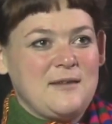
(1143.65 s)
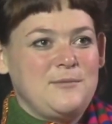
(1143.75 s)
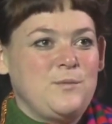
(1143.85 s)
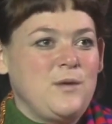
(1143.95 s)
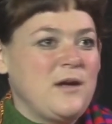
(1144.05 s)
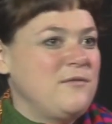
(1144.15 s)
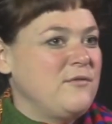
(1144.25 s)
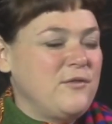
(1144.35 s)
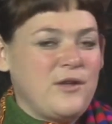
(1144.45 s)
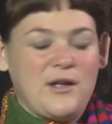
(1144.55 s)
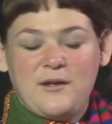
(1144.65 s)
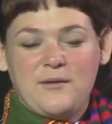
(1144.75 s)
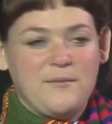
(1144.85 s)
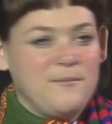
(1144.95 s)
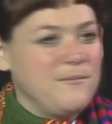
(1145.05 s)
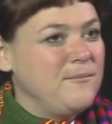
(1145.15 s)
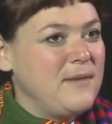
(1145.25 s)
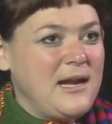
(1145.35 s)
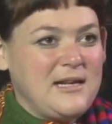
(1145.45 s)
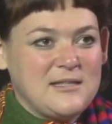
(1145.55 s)
I mean, we have like
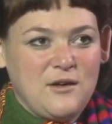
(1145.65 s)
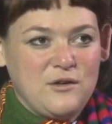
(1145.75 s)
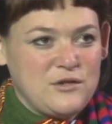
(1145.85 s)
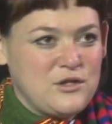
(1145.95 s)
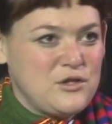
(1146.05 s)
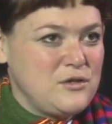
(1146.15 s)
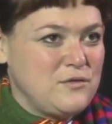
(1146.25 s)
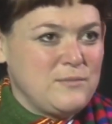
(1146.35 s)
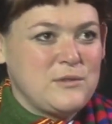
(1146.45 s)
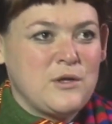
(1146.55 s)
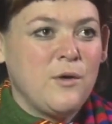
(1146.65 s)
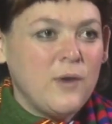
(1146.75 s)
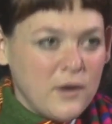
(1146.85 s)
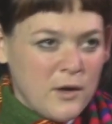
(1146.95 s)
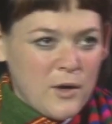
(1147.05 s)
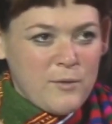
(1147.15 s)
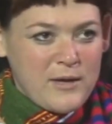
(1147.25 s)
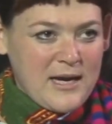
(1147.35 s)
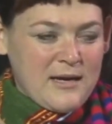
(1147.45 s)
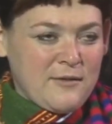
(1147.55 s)
many songs to choose from, so
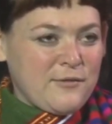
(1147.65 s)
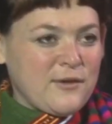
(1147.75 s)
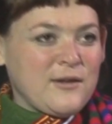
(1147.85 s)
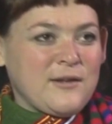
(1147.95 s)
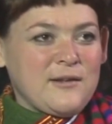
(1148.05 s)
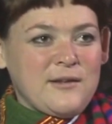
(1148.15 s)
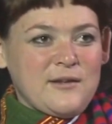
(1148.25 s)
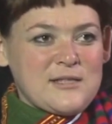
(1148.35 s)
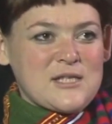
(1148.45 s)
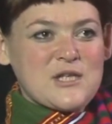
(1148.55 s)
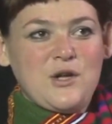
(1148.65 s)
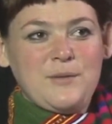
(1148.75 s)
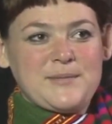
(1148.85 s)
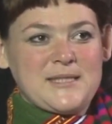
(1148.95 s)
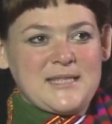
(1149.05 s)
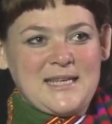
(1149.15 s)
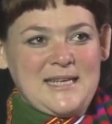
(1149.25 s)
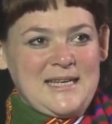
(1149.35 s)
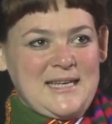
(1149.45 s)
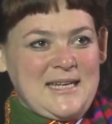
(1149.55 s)
we kind of sculpt
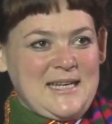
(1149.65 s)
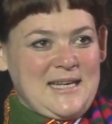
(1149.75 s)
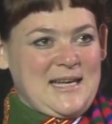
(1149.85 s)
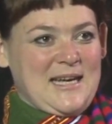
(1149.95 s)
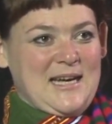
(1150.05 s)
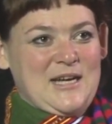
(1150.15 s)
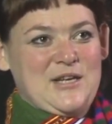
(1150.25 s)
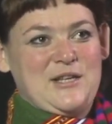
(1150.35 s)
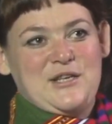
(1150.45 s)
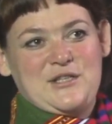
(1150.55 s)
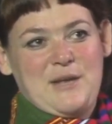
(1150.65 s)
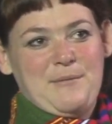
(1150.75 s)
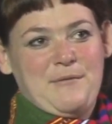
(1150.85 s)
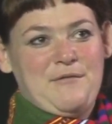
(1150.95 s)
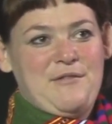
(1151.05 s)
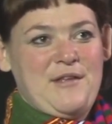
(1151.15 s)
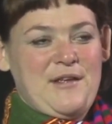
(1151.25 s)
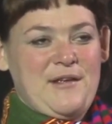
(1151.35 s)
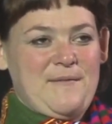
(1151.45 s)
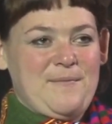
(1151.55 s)
the shape of
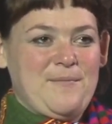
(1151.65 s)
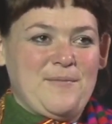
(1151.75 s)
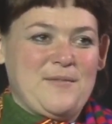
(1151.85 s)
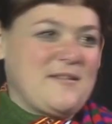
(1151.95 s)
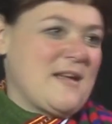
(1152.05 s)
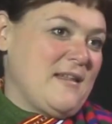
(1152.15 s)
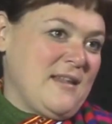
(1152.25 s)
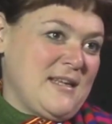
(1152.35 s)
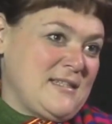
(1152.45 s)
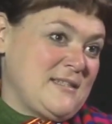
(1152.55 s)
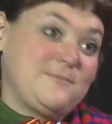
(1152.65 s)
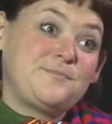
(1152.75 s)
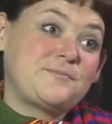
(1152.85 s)
the set list